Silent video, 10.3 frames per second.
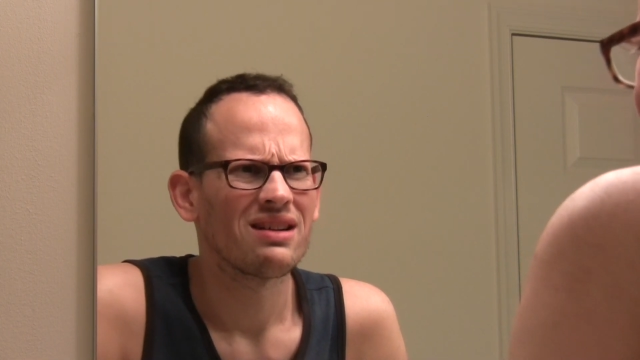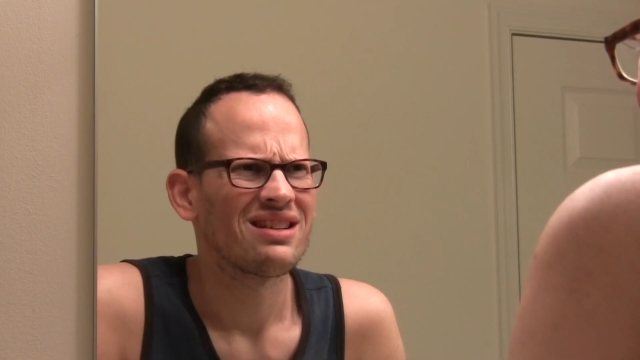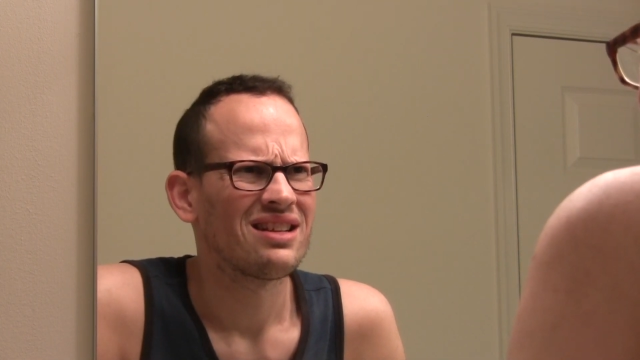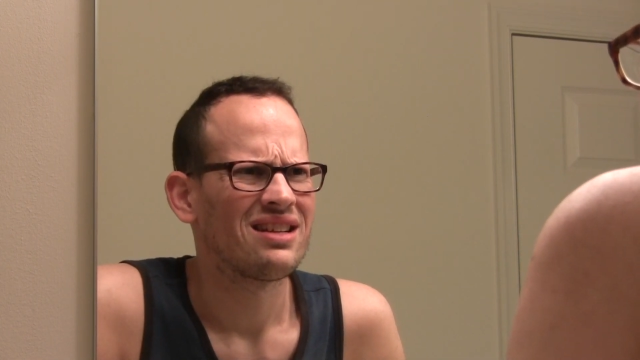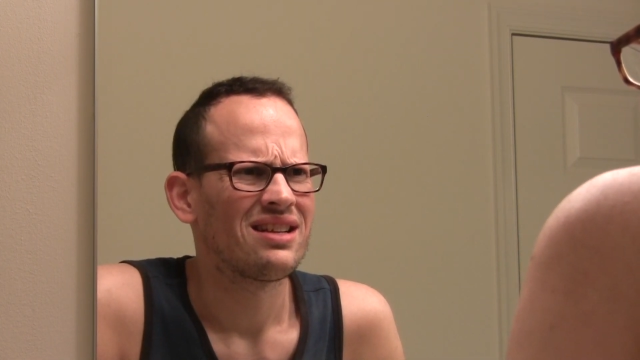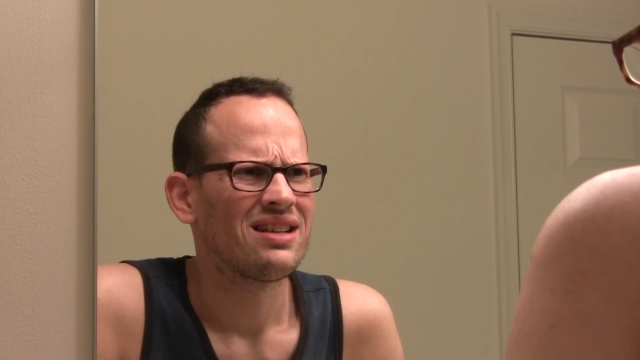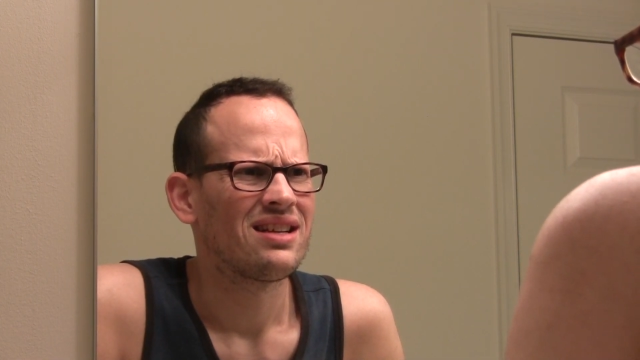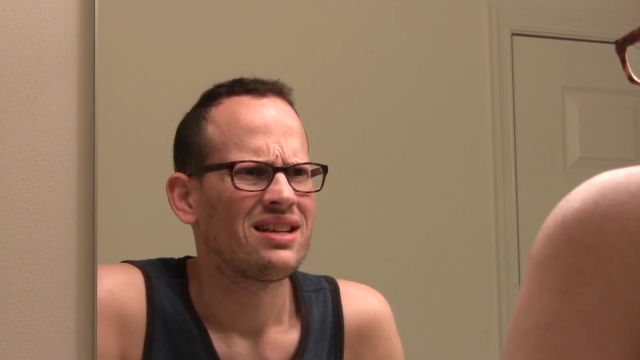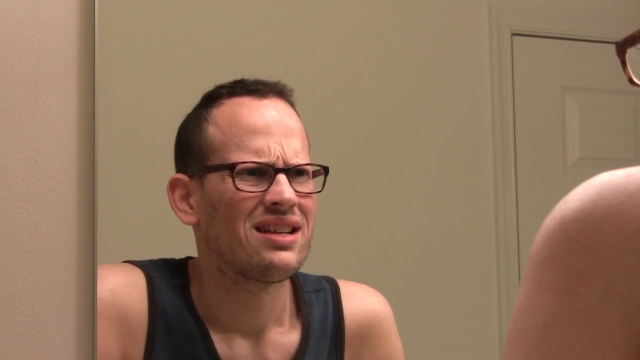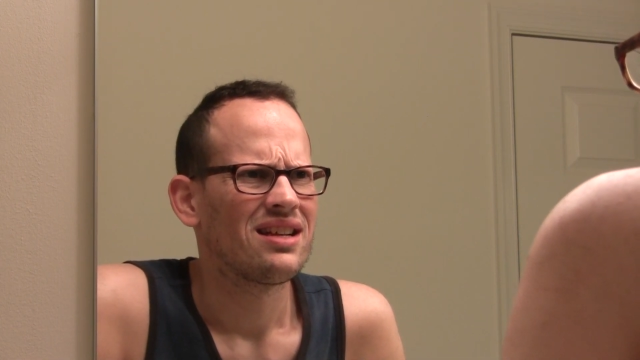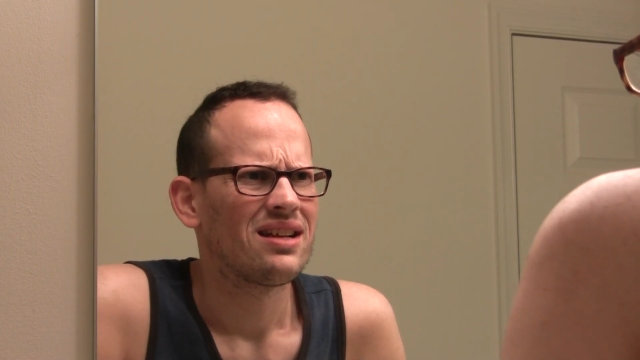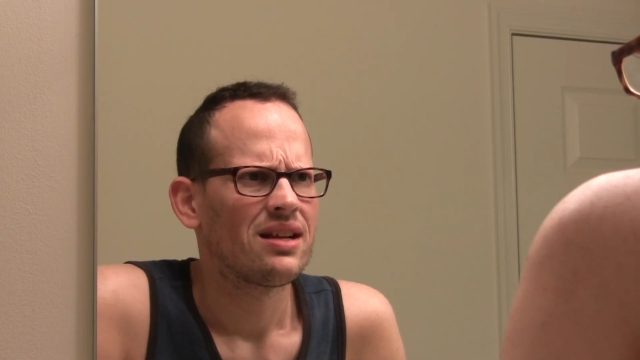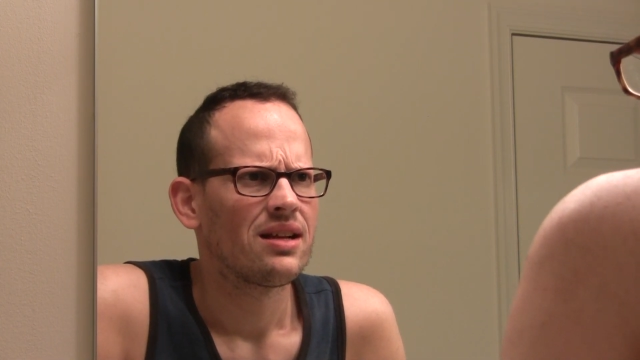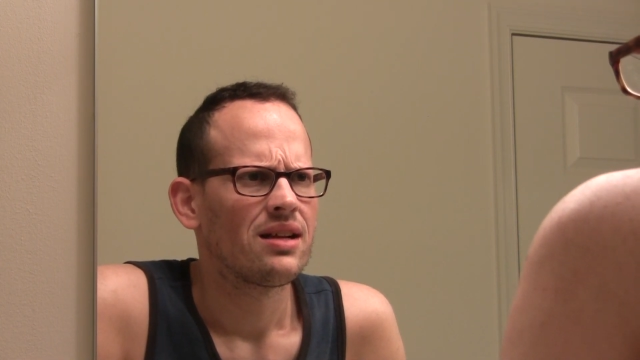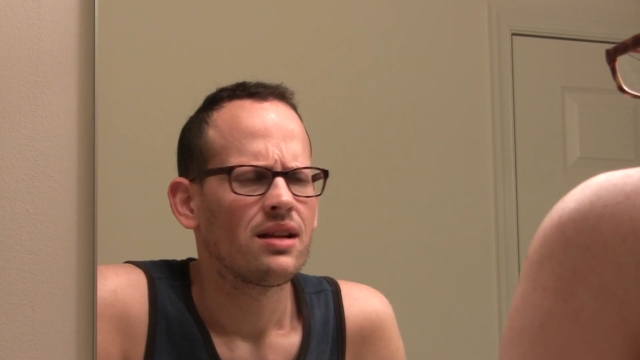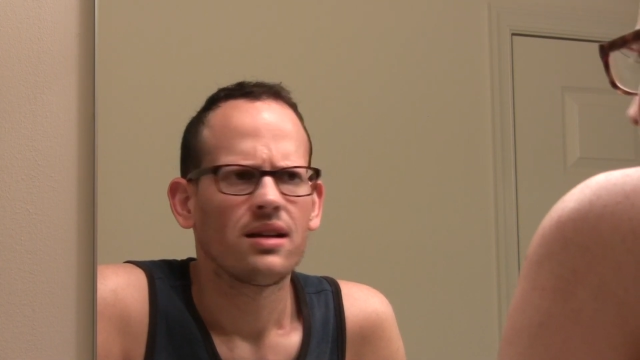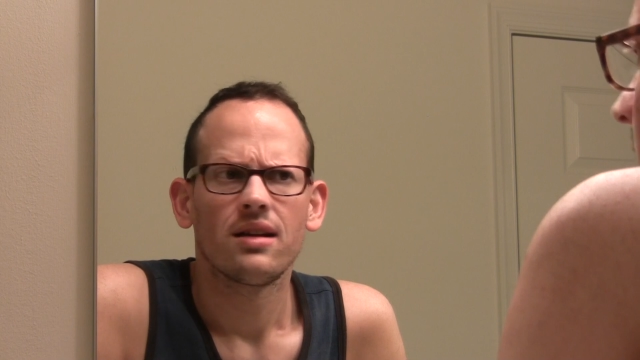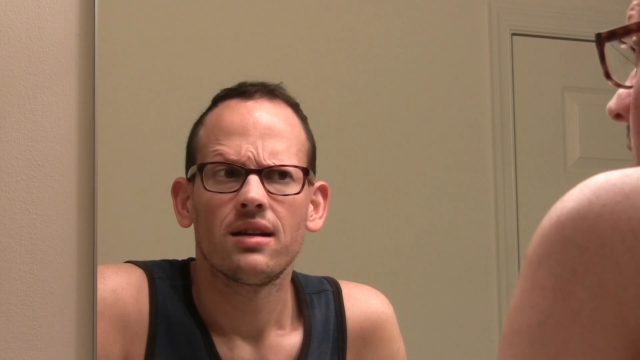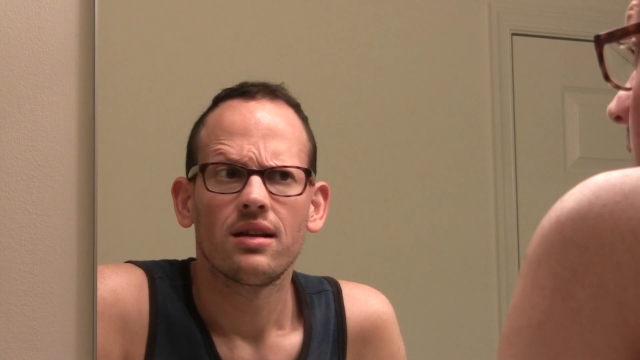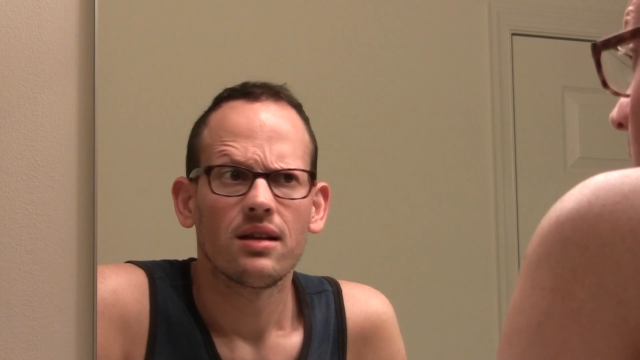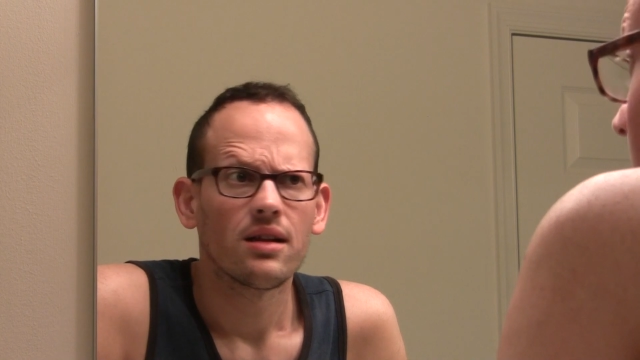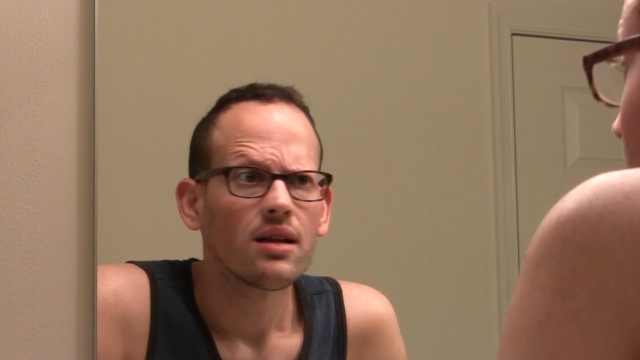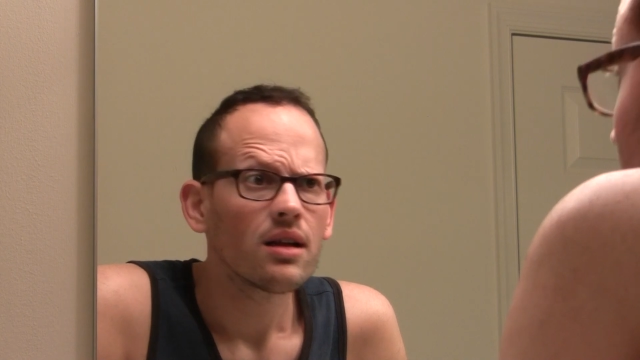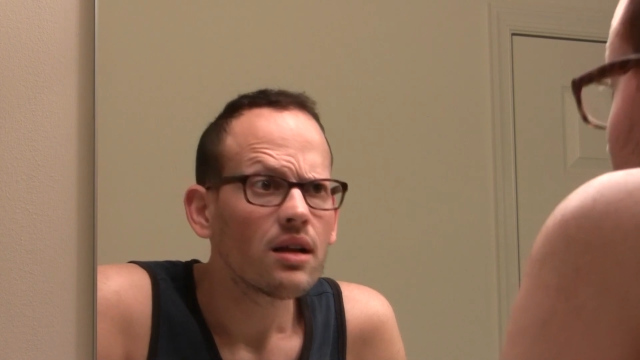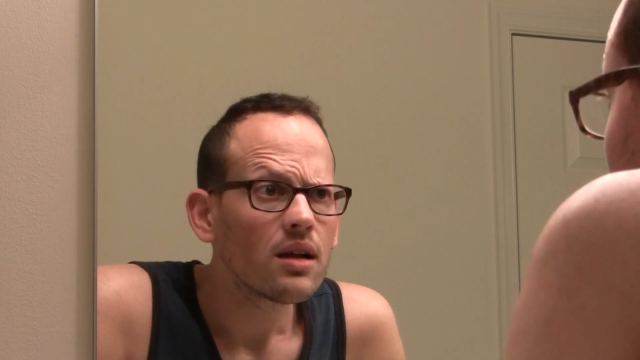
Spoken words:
ugly? Oh my.